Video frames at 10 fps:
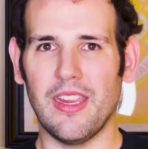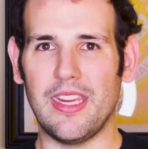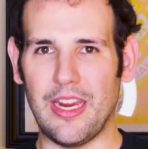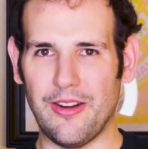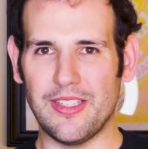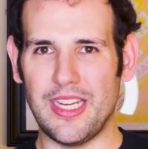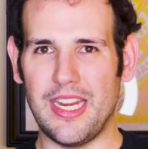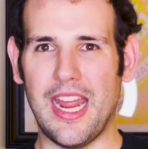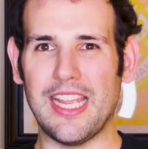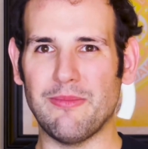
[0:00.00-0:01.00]

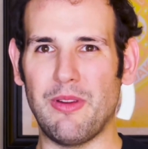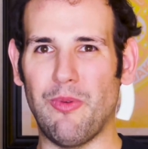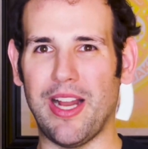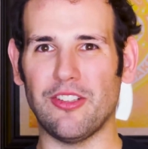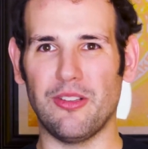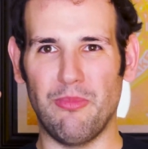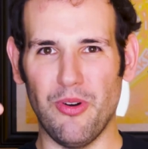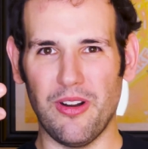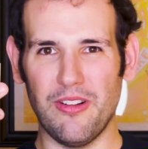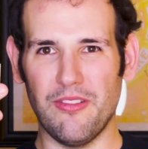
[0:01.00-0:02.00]
guaranteed SB watch
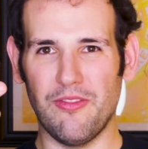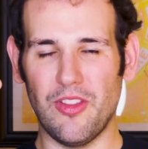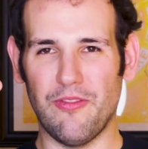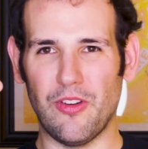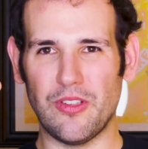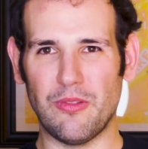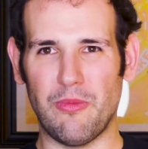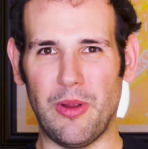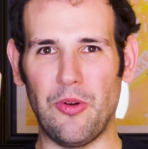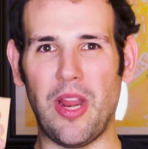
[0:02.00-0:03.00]
support for the Versa
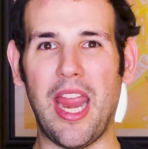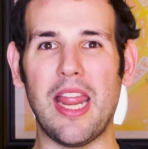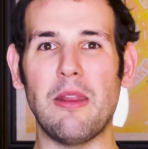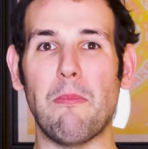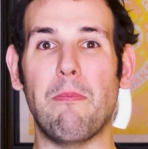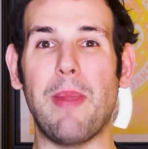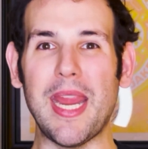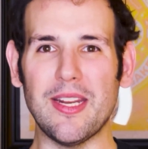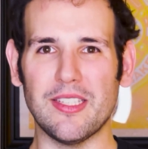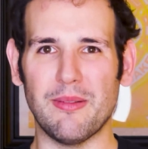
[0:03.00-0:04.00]
Remote and
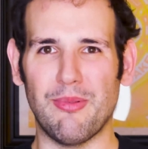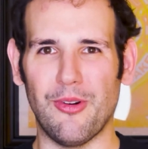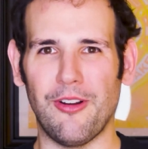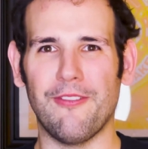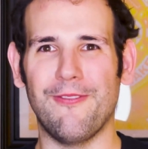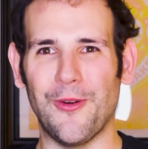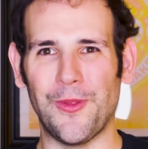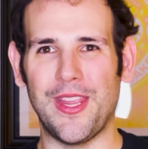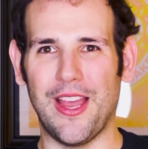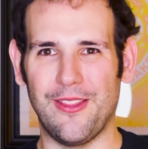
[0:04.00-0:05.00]
beta support for
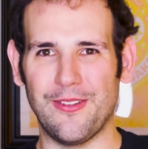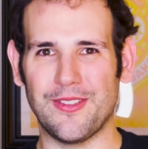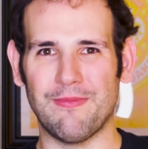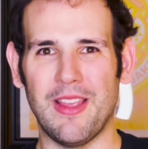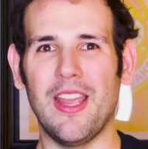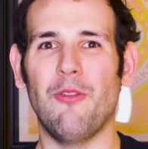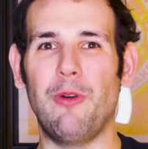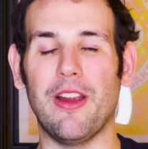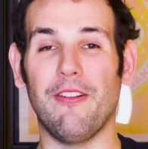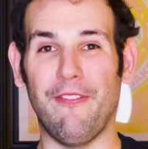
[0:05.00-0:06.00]
the others.
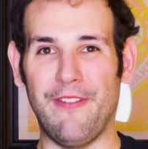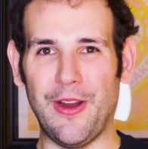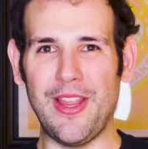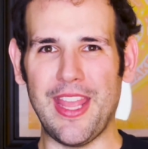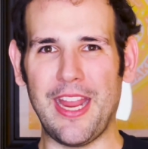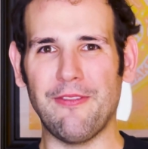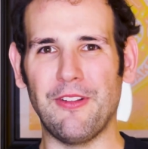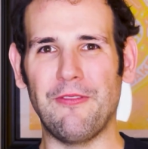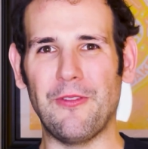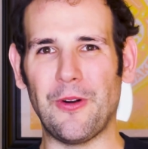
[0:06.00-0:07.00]
We are very thankful
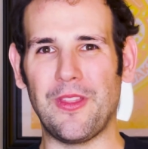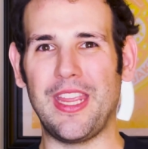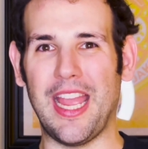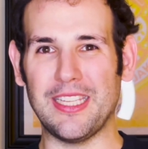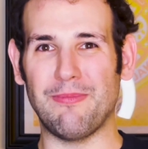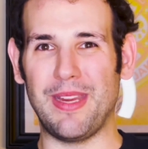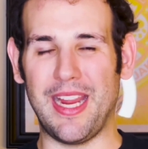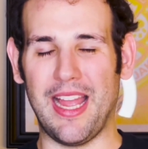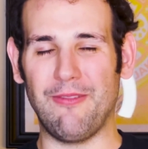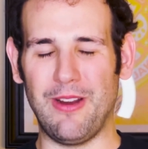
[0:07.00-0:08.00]
for the SB
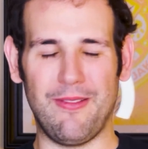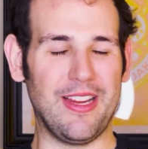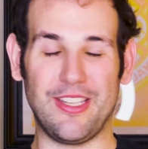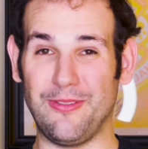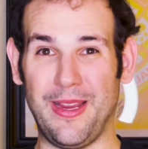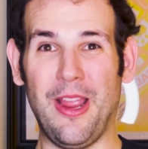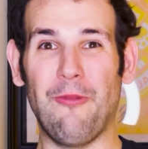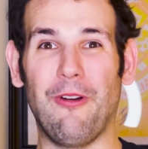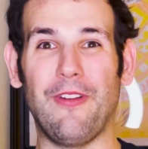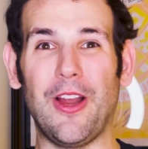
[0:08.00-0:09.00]
guys.
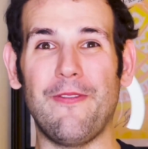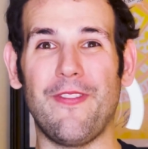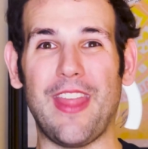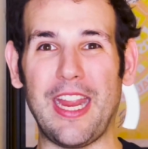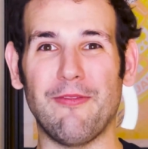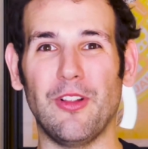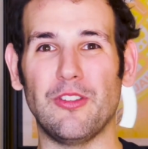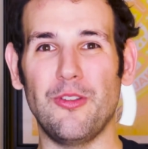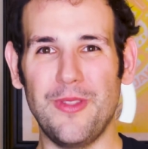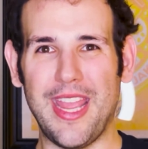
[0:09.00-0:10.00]
We're very thankful
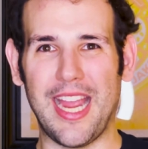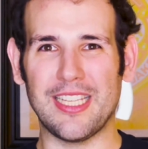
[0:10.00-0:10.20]
to the